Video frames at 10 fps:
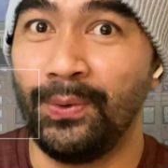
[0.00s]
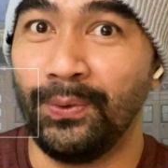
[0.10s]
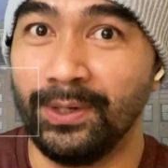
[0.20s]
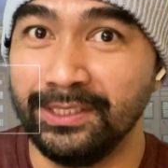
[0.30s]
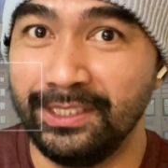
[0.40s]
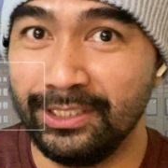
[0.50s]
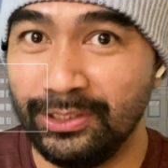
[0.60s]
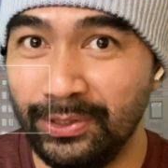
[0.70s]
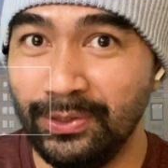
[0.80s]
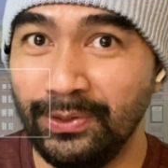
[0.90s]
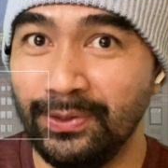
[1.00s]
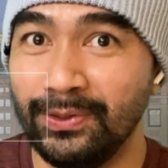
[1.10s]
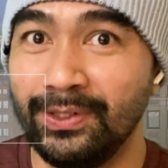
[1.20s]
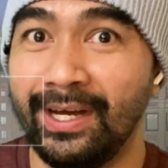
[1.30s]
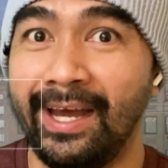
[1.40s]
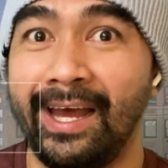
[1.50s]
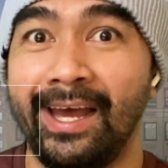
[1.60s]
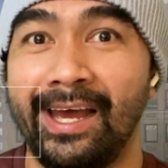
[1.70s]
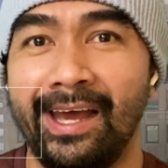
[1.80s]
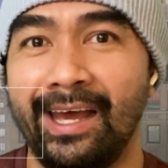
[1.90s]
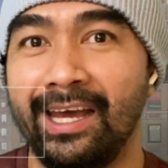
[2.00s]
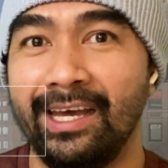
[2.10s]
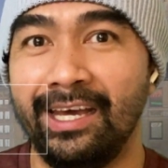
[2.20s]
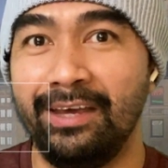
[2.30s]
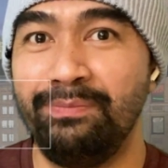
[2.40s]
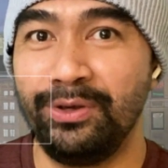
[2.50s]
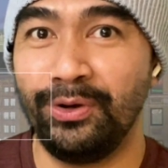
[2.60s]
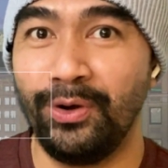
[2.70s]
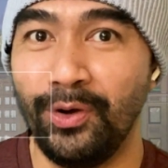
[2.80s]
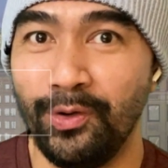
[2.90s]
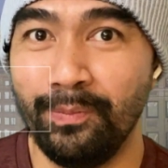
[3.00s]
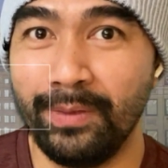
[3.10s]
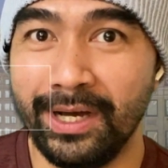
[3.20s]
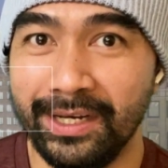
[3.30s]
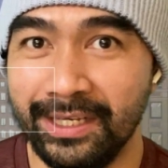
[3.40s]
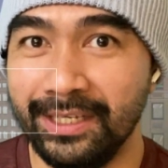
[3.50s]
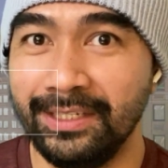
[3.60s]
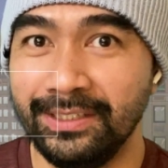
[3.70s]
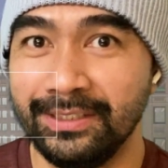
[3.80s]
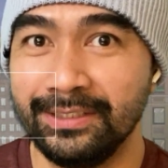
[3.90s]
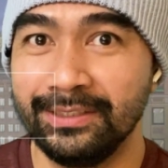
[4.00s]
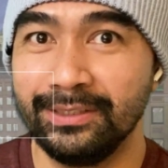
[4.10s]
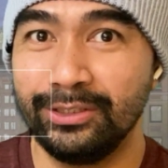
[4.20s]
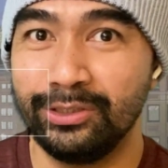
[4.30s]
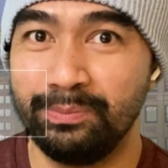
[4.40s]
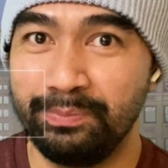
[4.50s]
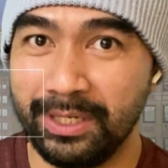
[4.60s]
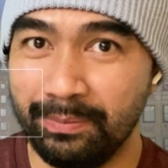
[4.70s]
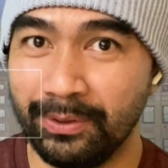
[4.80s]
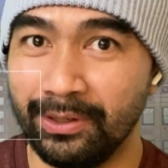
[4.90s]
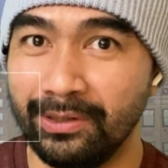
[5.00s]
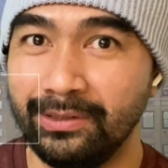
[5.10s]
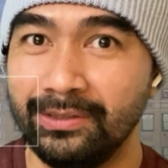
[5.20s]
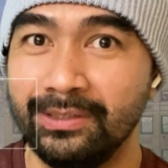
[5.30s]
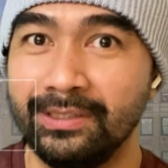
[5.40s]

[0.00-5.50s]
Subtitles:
One thing too, if you owe money to people,